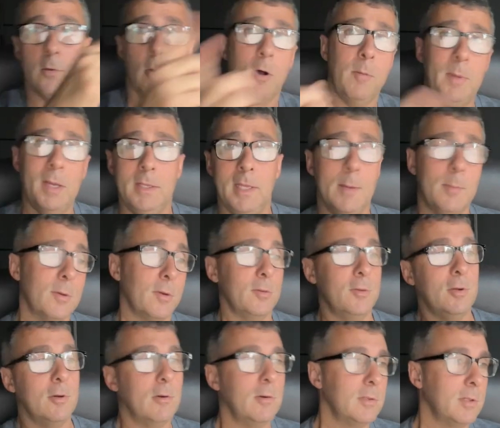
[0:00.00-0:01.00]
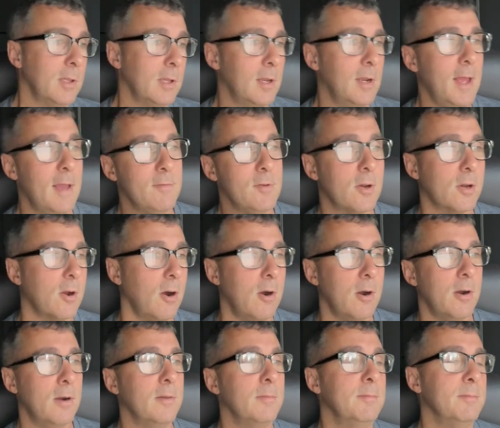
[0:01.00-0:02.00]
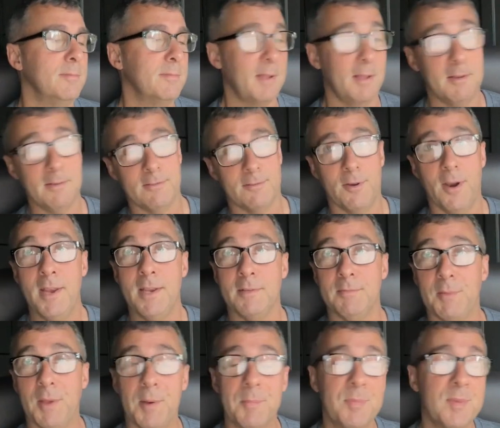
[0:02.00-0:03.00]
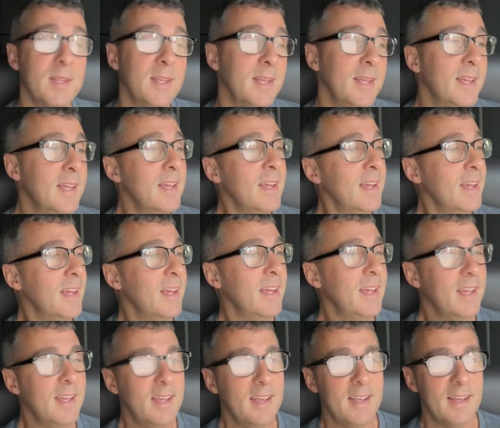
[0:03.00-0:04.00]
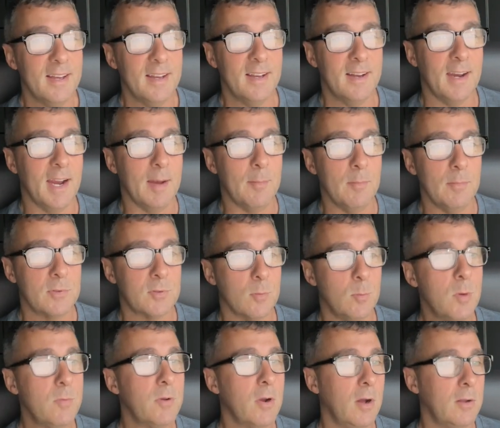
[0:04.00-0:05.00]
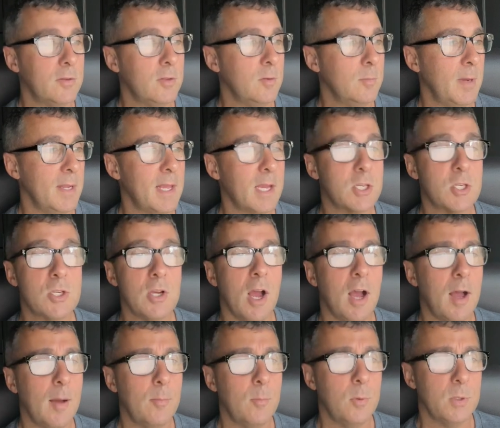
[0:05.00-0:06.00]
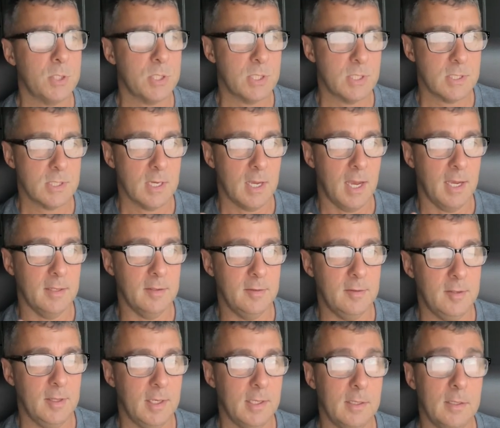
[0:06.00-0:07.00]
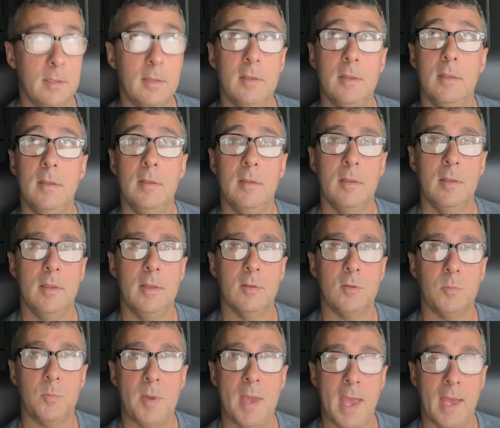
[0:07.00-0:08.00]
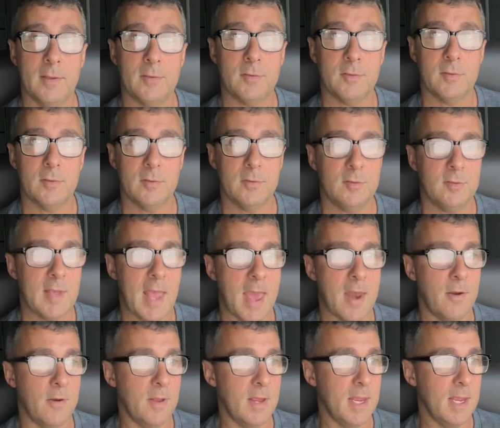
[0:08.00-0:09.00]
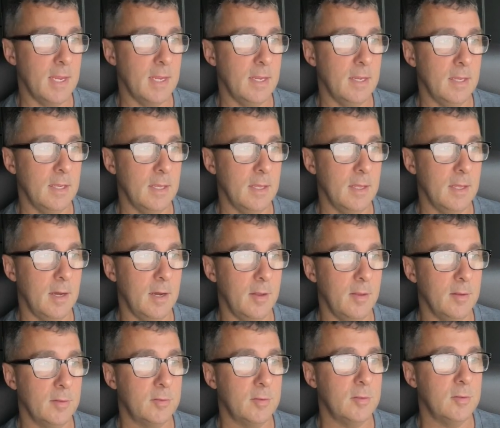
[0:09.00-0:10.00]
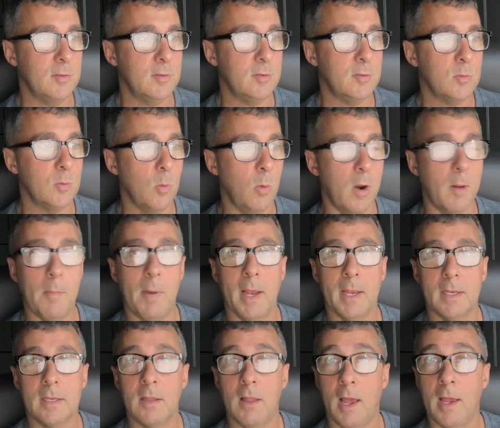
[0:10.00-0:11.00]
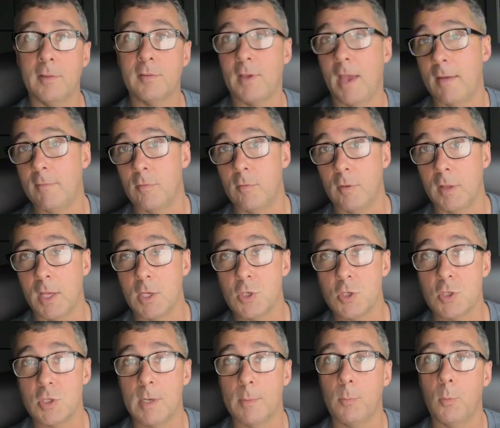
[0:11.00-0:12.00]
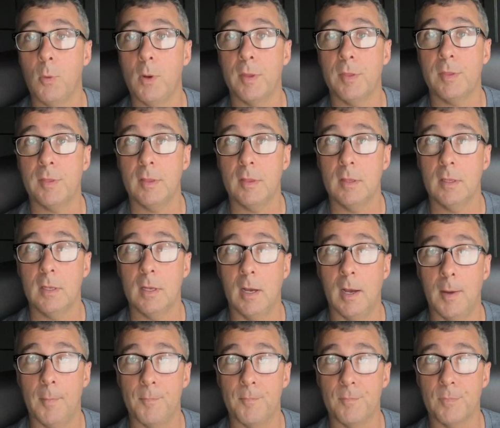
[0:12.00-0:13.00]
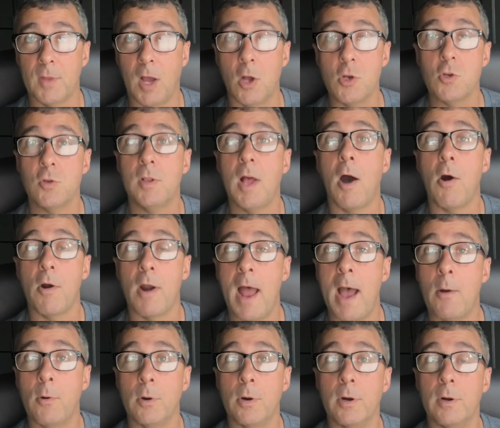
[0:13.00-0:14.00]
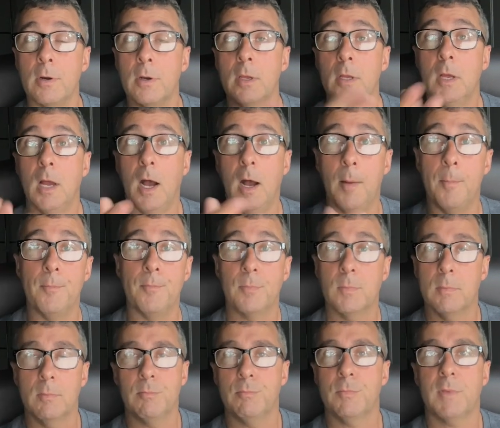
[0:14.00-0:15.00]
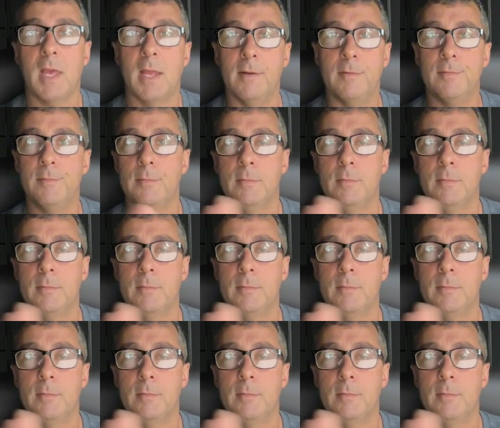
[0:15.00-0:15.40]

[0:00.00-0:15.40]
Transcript: all my neighbors. You're all going to have your card." Great, All right, so moving on to my next job, which I did this past Saturday. This is one of my clients I have a relationship with, $100 hour kind of